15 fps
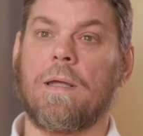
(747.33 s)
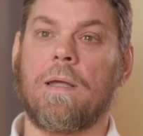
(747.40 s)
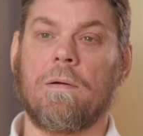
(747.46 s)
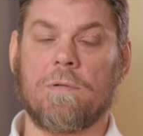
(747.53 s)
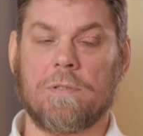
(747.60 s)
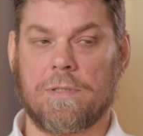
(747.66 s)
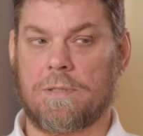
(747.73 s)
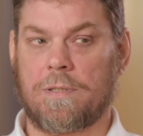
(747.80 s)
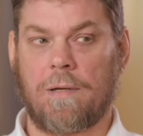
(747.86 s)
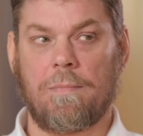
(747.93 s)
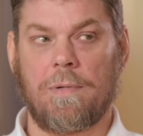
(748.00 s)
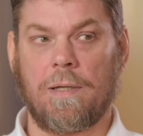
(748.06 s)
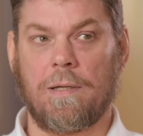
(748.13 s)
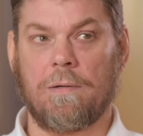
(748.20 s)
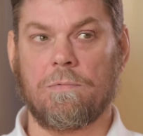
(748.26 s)
It was just
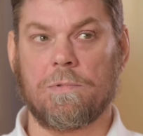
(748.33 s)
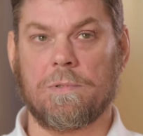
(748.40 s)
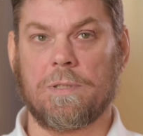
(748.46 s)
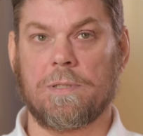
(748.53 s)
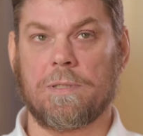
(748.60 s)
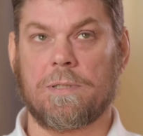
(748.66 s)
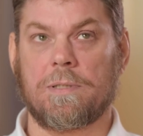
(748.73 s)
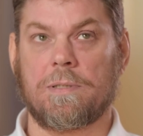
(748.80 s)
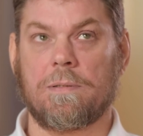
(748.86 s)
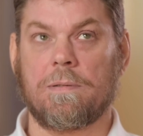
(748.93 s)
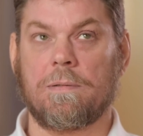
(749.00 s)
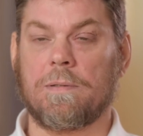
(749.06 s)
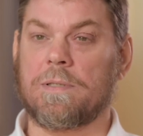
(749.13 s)
something that was